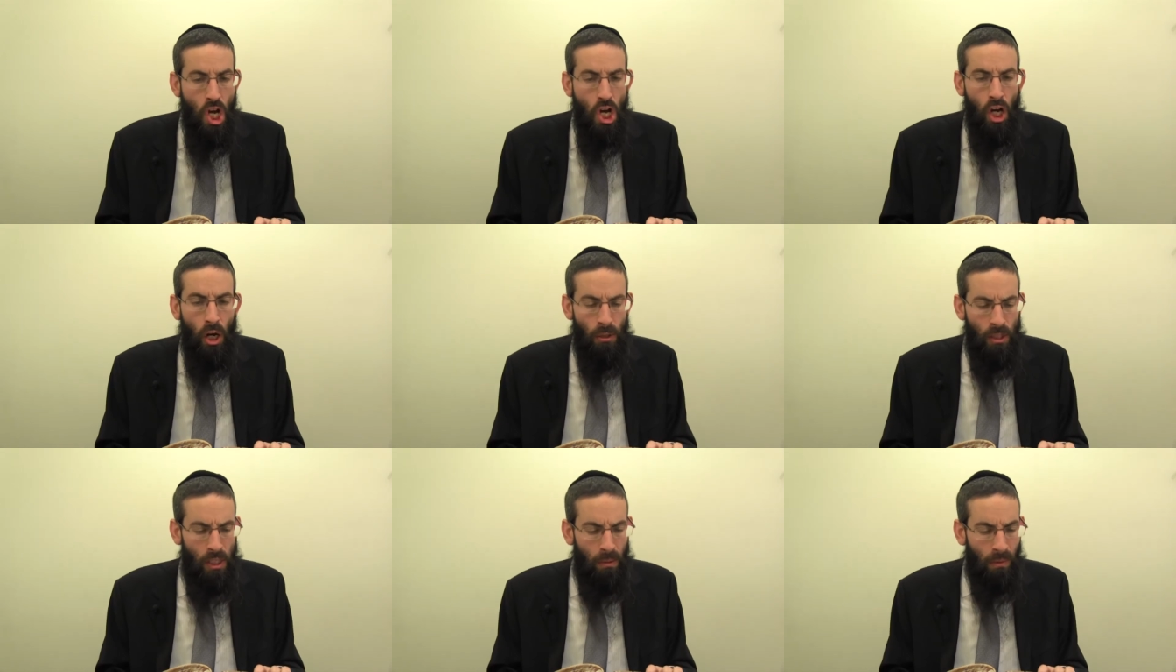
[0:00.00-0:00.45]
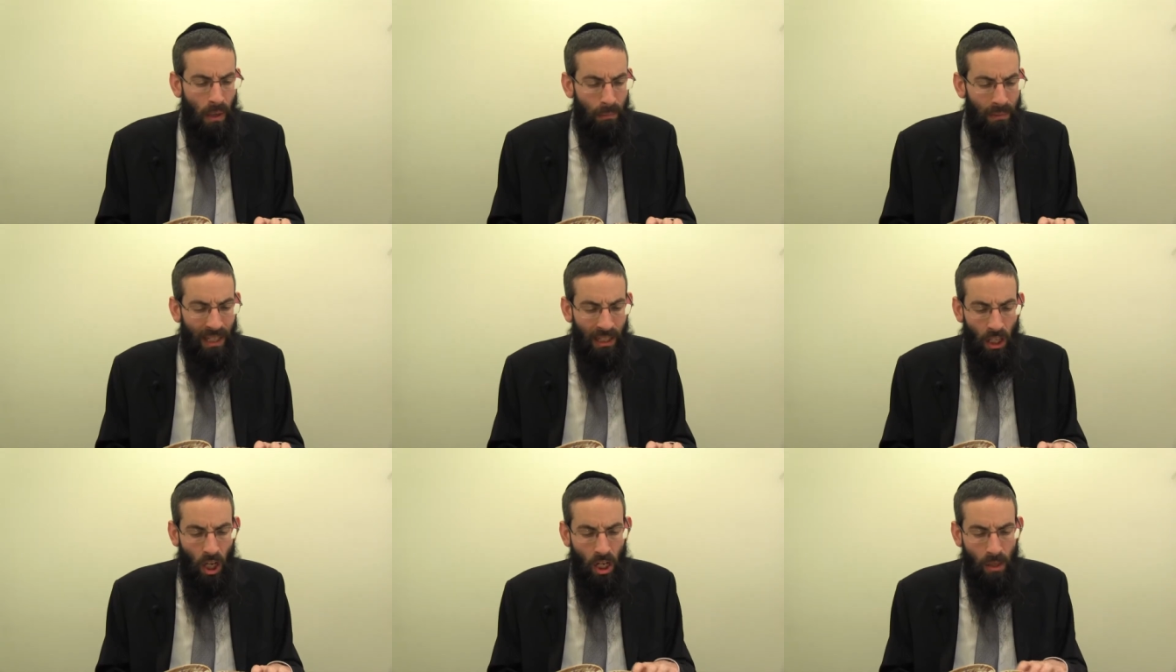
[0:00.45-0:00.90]
Rav Shimon
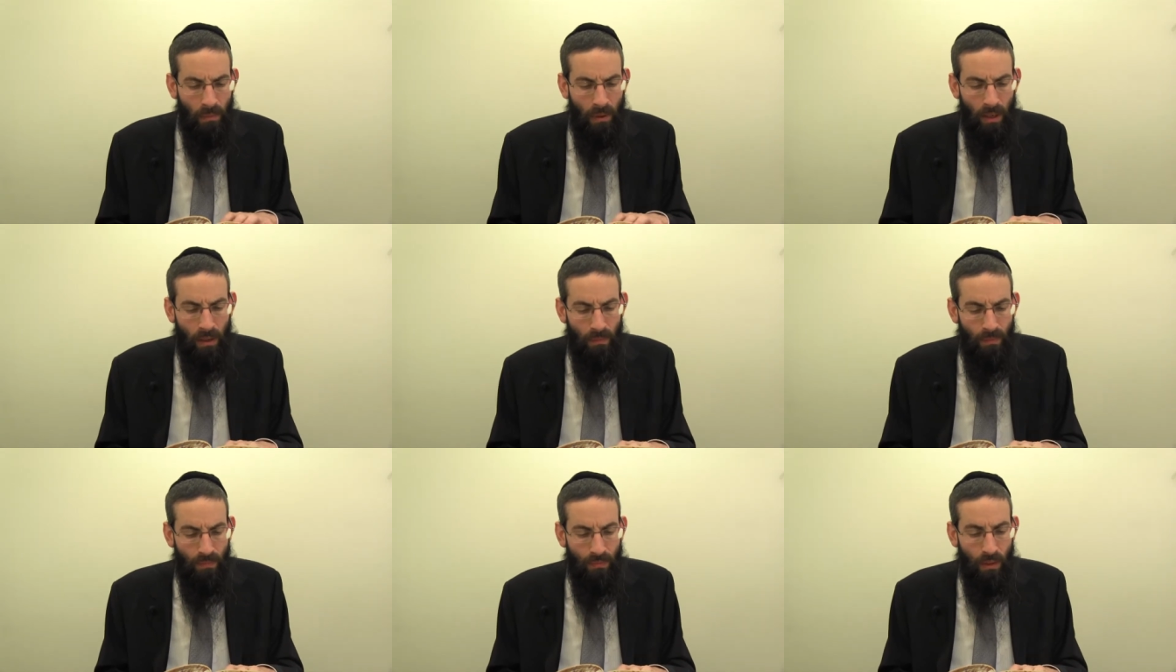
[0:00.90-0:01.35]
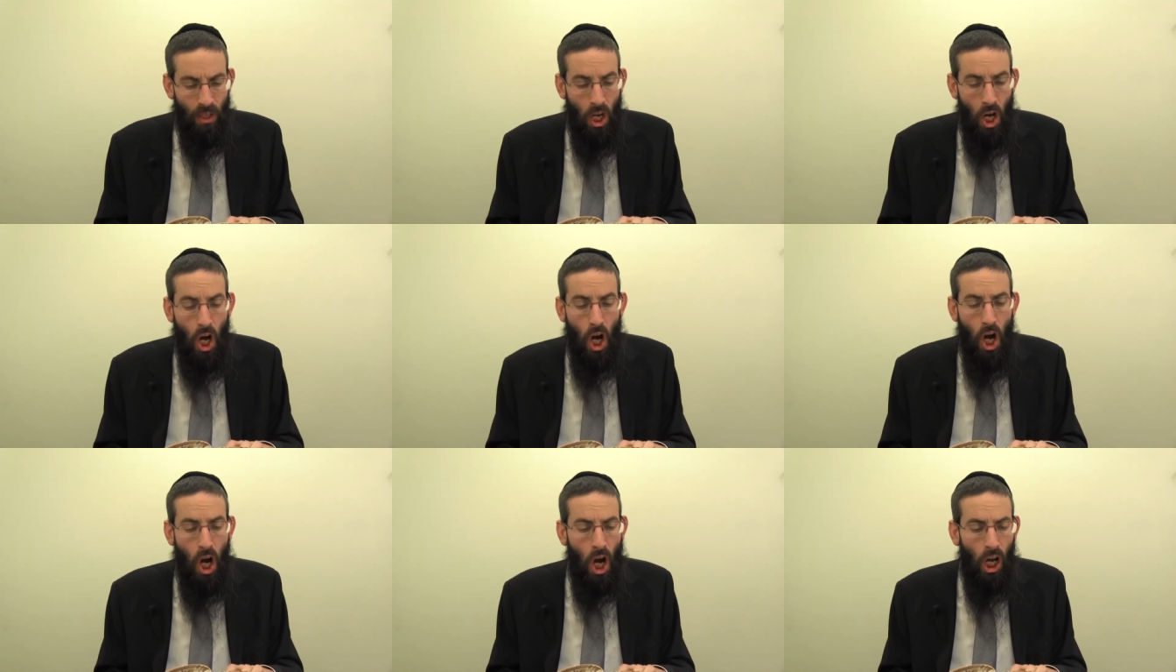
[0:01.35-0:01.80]
Gamliel Omer,
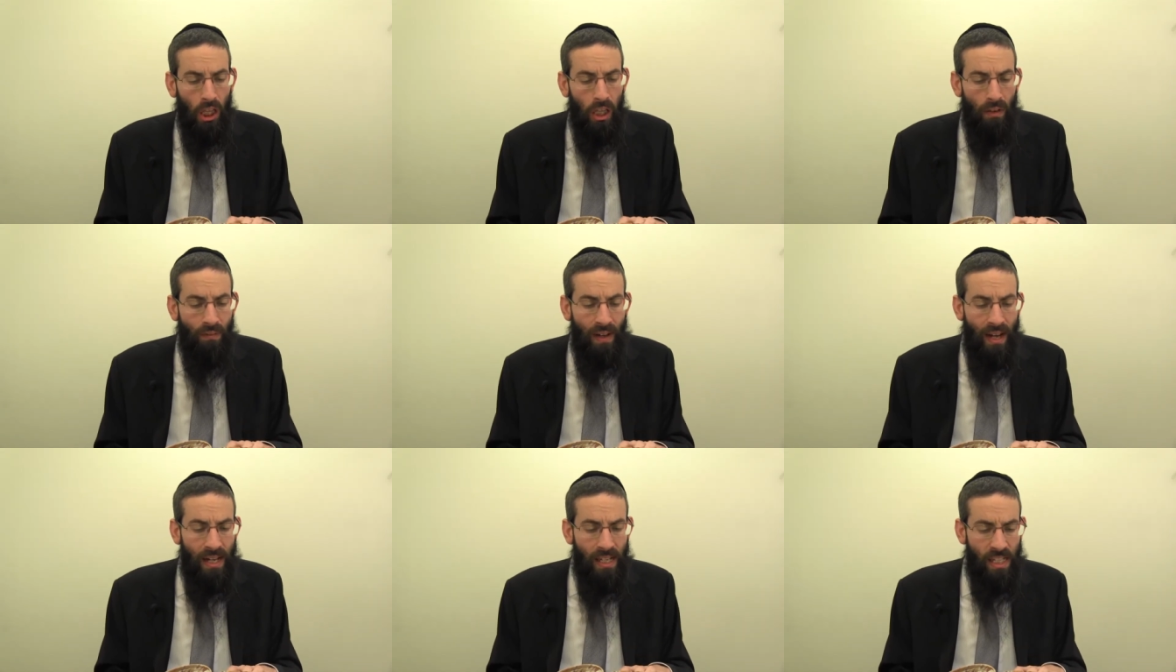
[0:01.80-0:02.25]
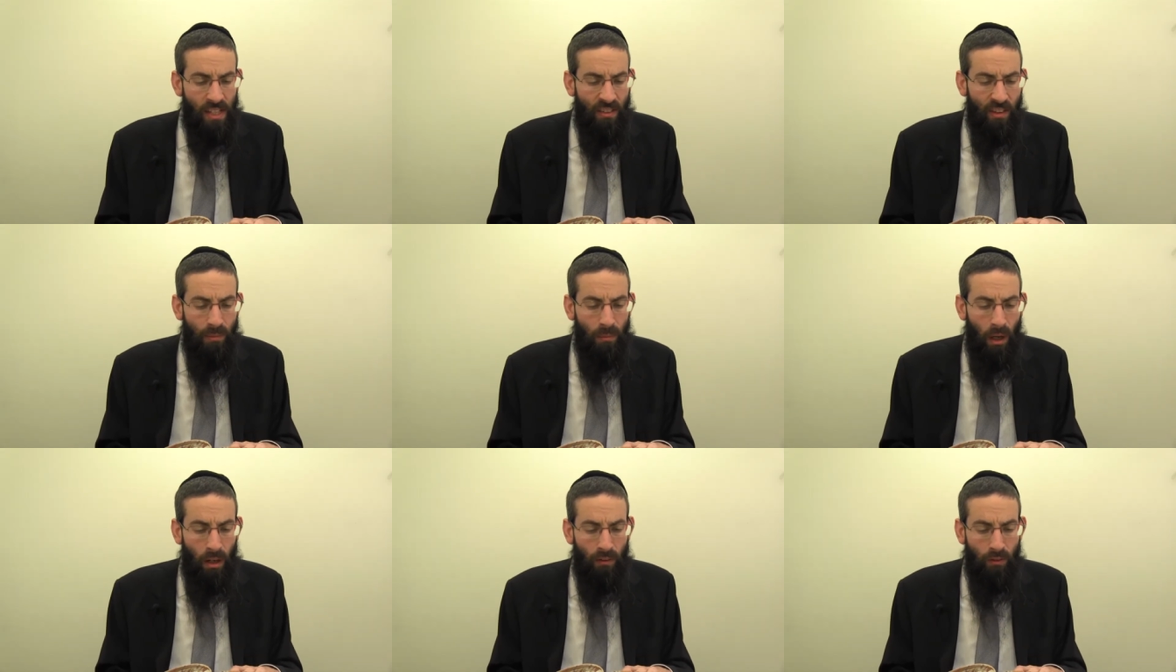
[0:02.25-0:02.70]
Allah v'hisiv
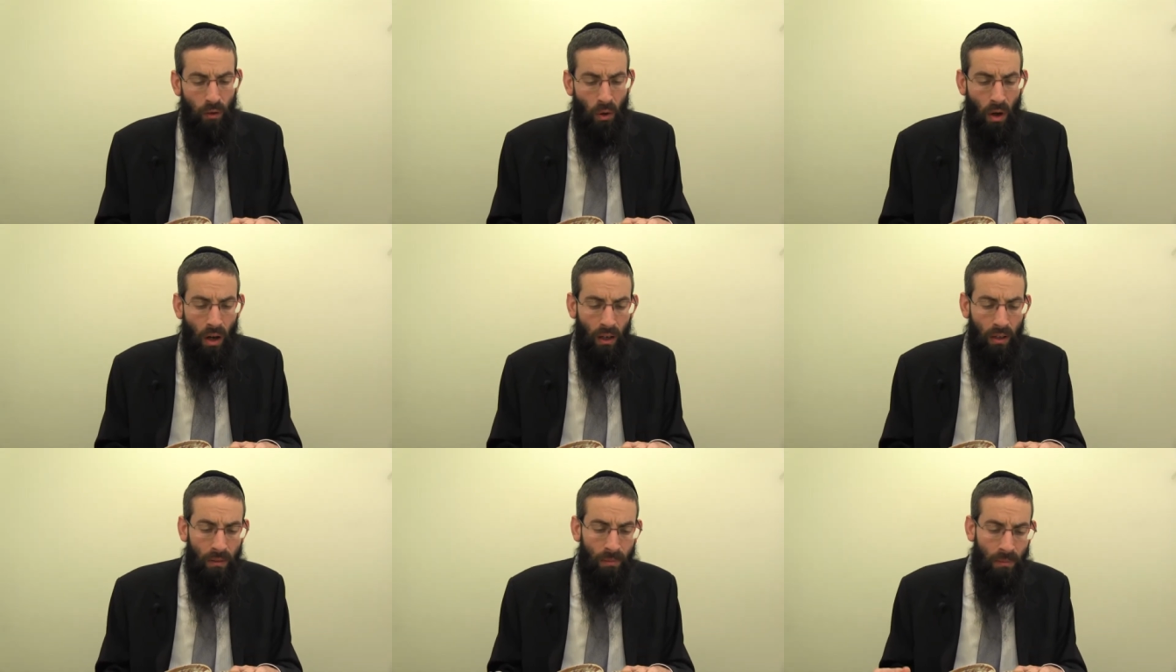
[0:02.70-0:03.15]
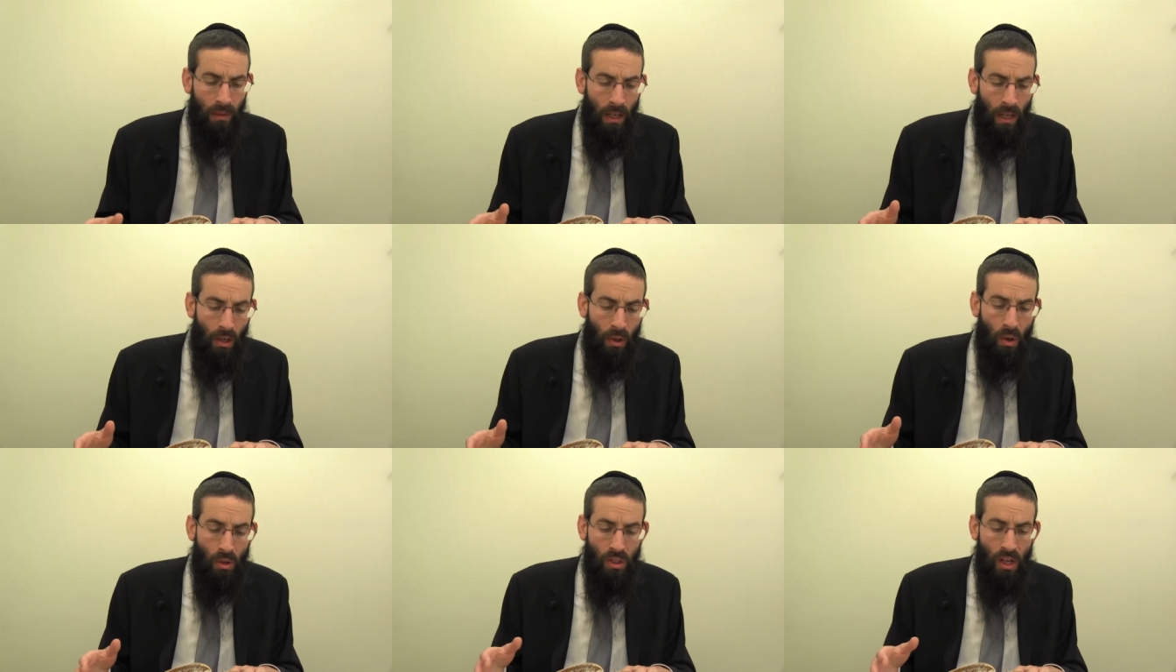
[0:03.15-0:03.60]
iman, if one
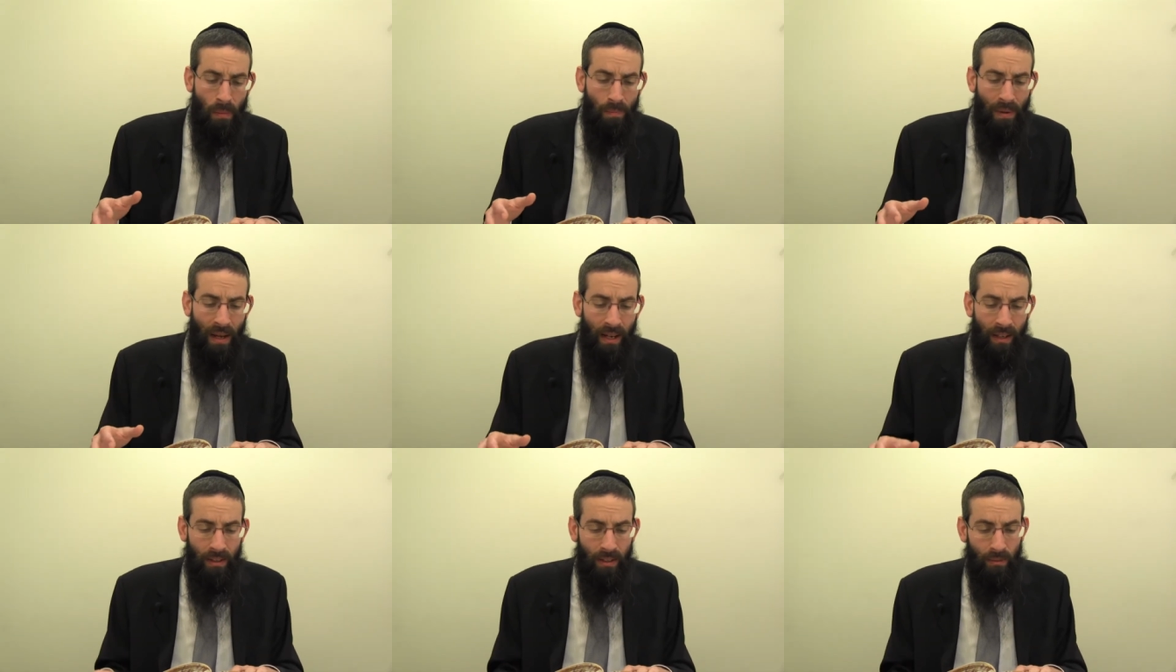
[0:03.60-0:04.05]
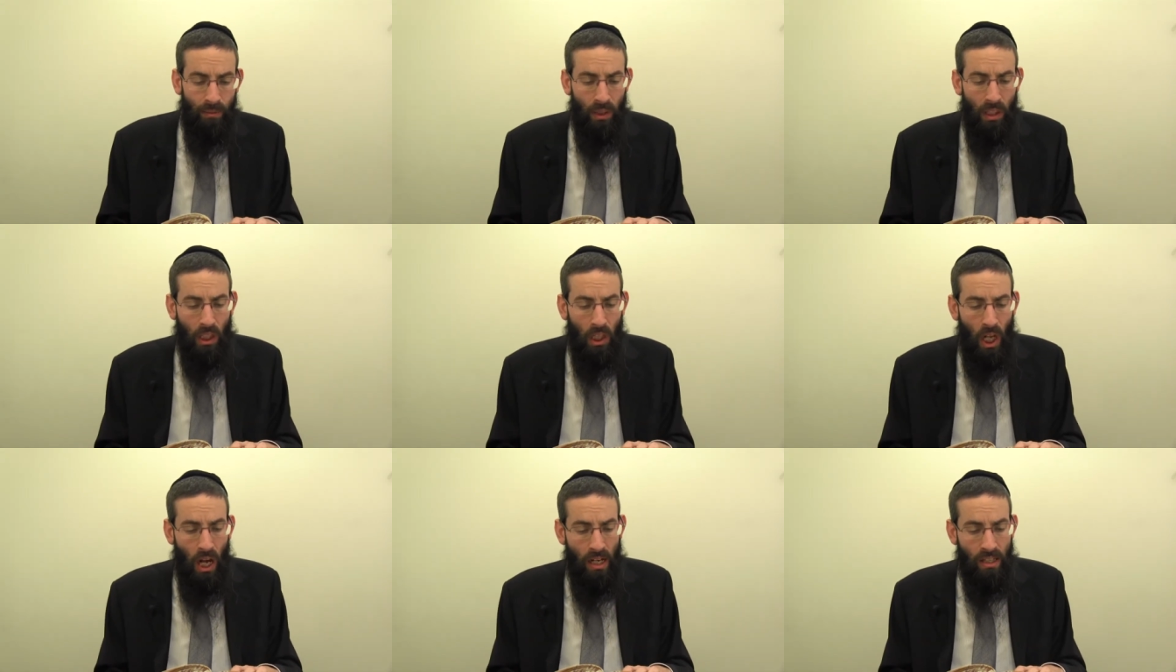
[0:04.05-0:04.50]
goes up and
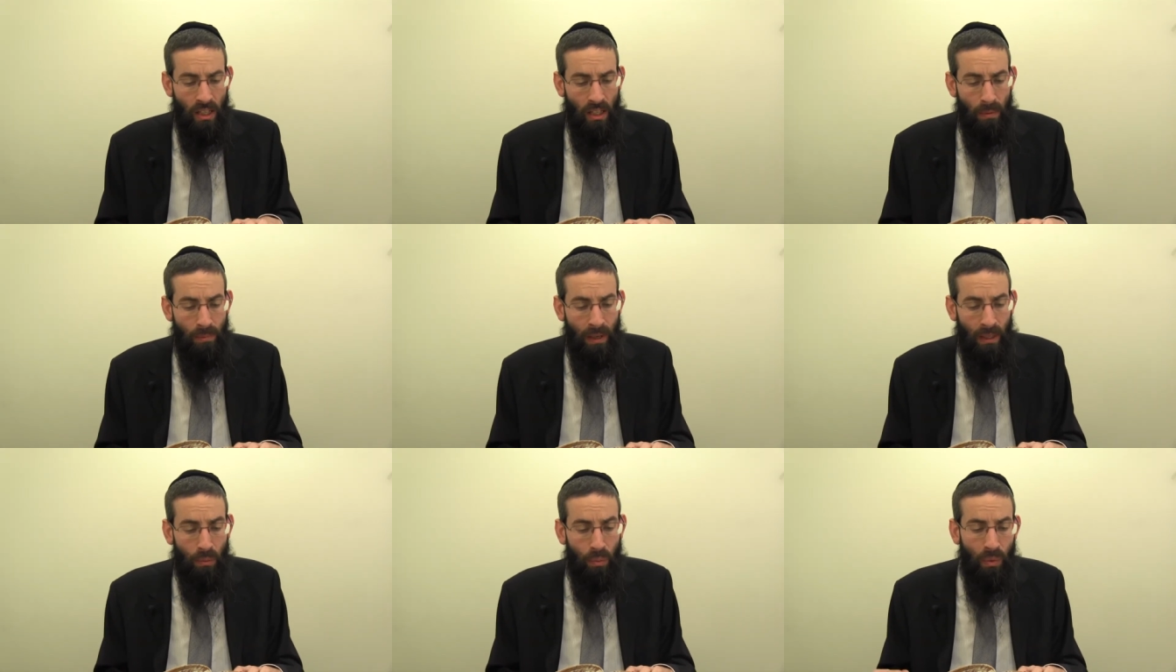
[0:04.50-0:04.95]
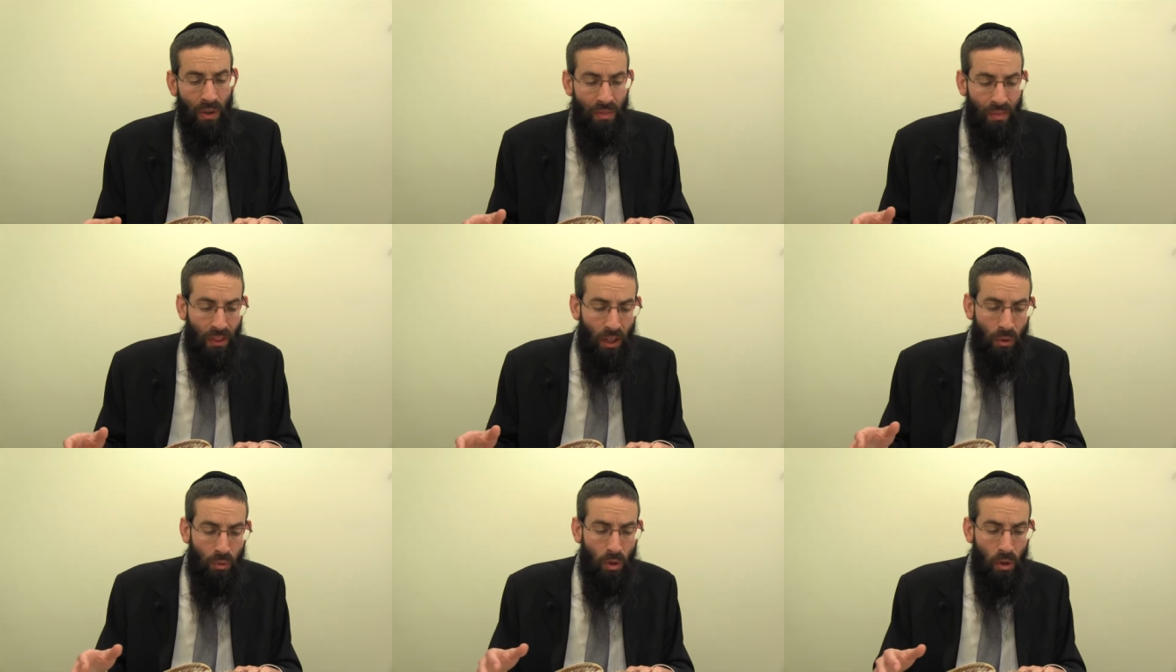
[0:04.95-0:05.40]
reclines on the bed
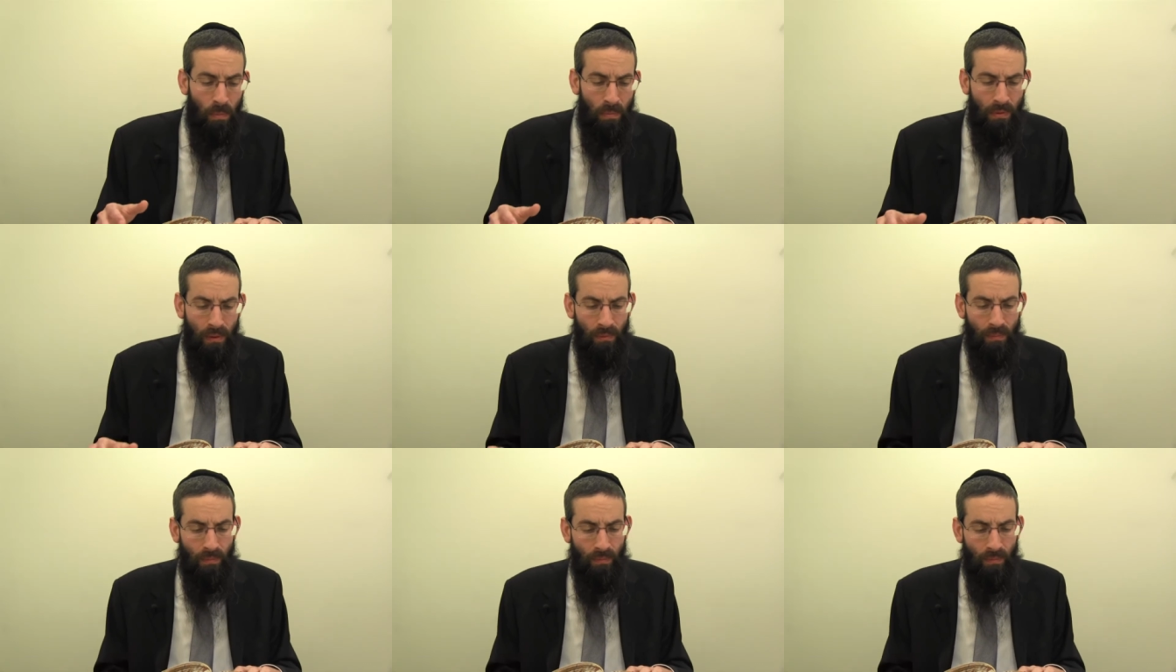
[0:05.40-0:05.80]
with the group,